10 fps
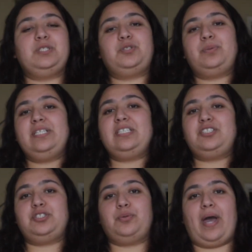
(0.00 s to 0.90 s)
between the
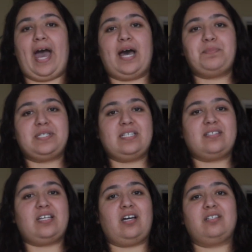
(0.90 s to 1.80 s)
two apps
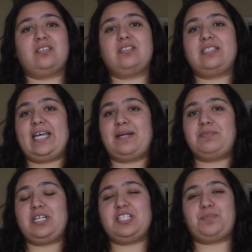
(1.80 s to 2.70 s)
is that on
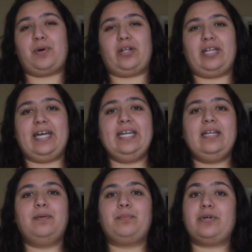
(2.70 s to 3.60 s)
Snapchat
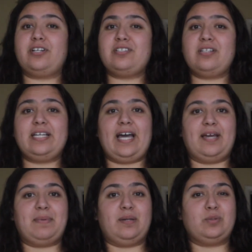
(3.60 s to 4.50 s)
Spotlight, personally
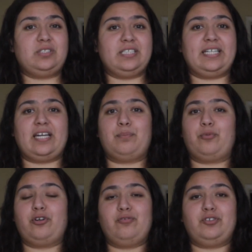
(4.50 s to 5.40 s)
I'm able to get
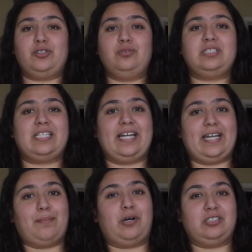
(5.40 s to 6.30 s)
more views than I
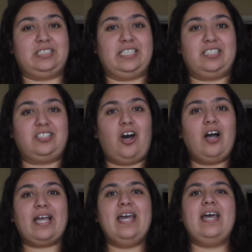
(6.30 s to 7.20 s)
am on
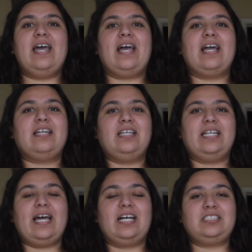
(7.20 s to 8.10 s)
TikTok and
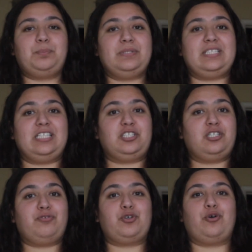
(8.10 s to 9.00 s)
it has the
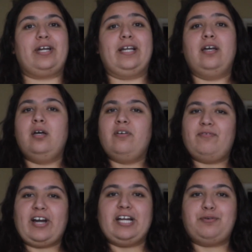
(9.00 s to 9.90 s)
potential of going
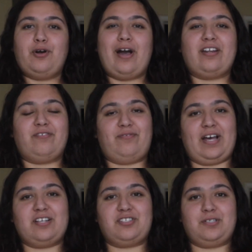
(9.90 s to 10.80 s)
viral at a
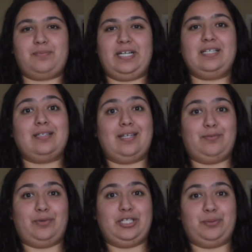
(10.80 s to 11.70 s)
faster rate
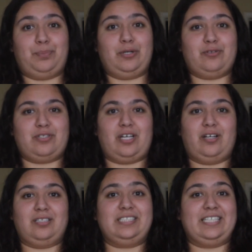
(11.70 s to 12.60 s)
than when you post
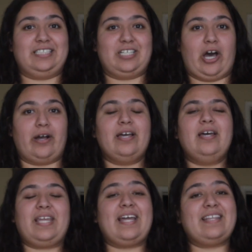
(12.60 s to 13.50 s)
on TikTok.
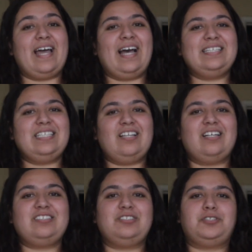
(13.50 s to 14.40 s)
And that has a
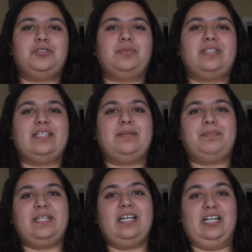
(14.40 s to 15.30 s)
lot to do with
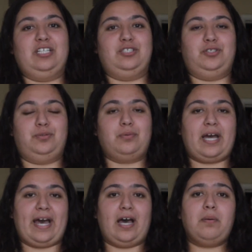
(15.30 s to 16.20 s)
it being a new
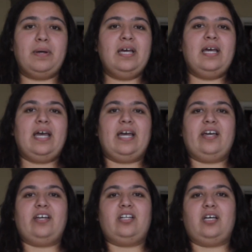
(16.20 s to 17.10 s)
app
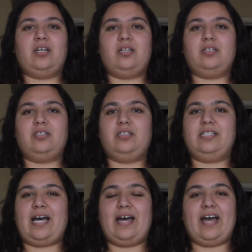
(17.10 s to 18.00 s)
and
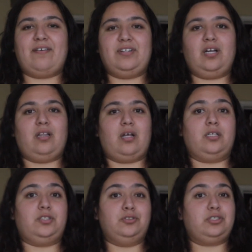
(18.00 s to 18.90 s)
not having a
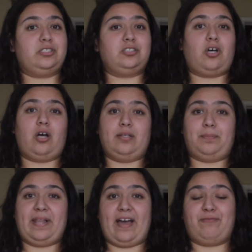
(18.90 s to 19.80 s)
lot of users on the
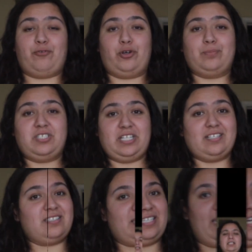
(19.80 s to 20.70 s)
platform
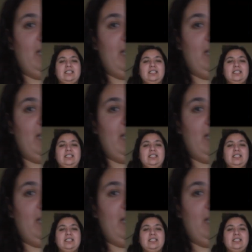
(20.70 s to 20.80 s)
just